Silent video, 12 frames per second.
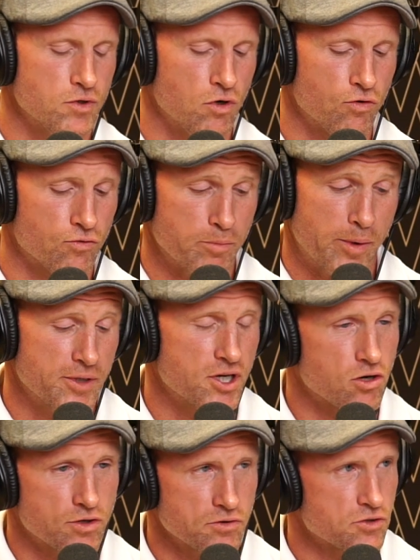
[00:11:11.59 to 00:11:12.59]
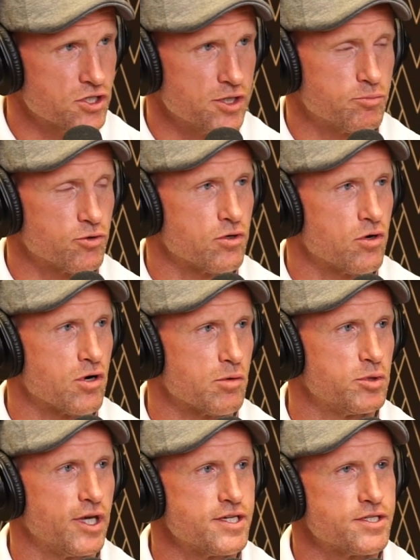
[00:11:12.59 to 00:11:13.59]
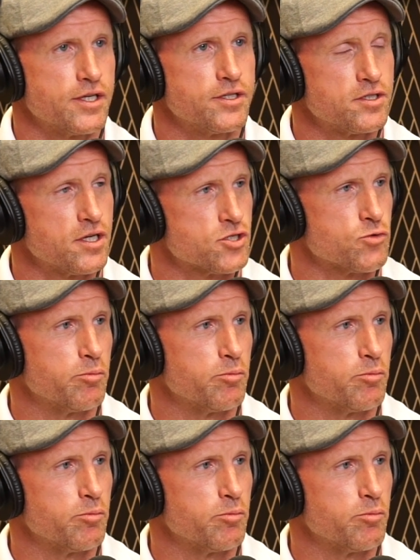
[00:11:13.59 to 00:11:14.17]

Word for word: over maybe a car dealership or, or, a place that does